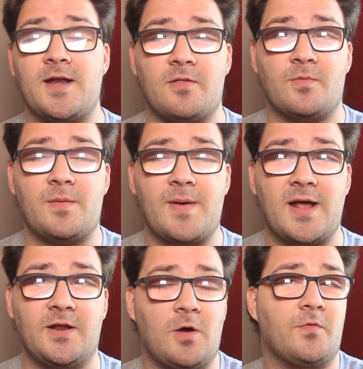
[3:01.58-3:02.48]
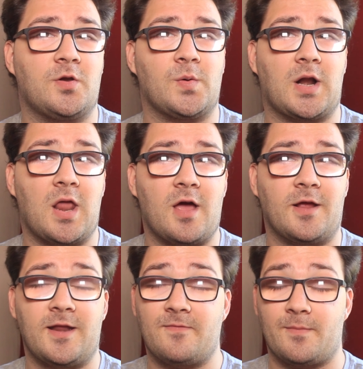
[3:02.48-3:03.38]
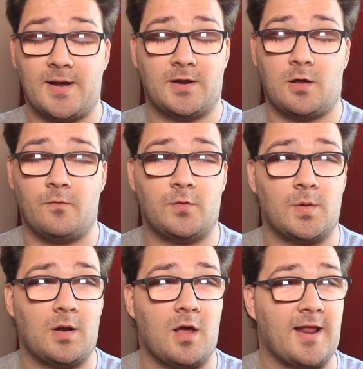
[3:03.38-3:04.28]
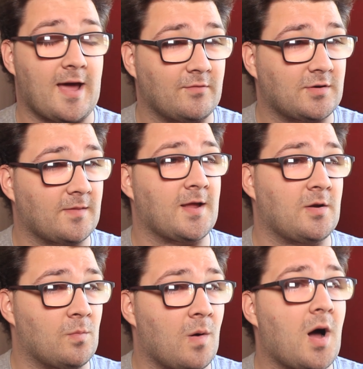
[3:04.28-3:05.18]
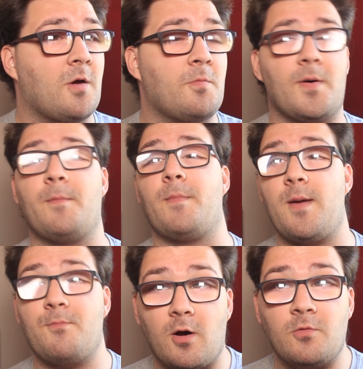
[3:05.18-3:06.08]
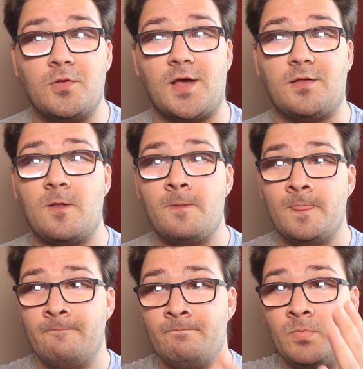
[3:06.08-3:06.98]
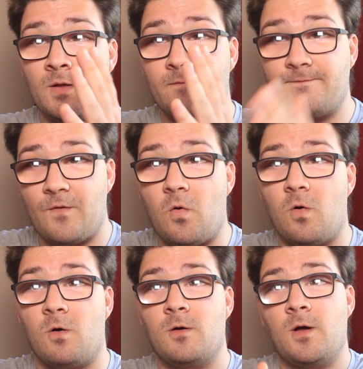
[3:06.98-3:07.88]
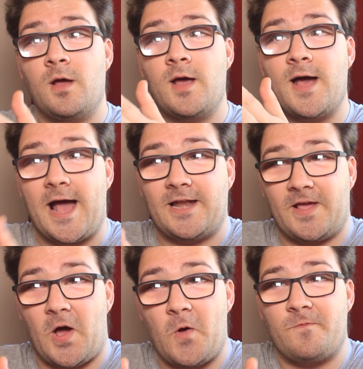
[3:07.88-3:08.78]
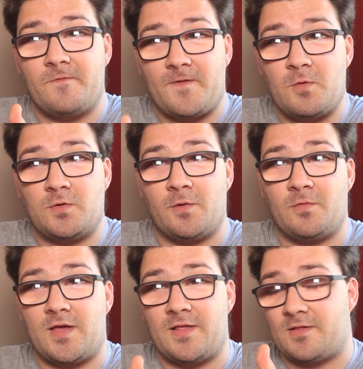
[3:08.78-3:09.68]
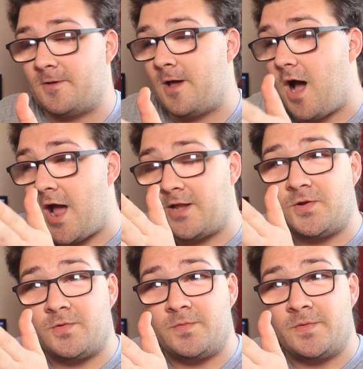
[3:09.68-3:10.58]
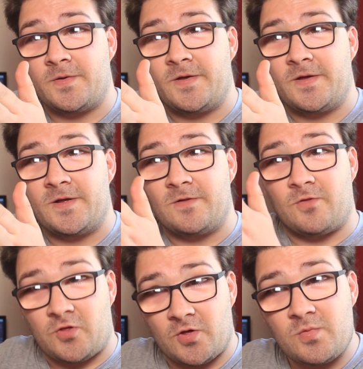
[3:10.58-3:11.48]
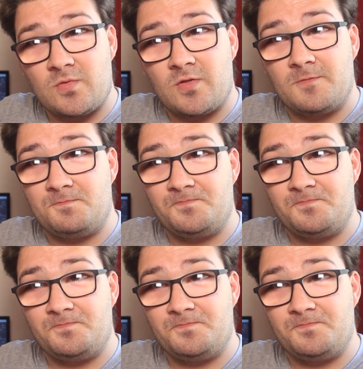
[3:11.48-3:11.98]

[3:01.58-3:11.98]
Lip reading: edits when I'm handing over to a client. If I'm handing over to a client, I haven't done that in a while, but my process for handing over photos is I do the shoot,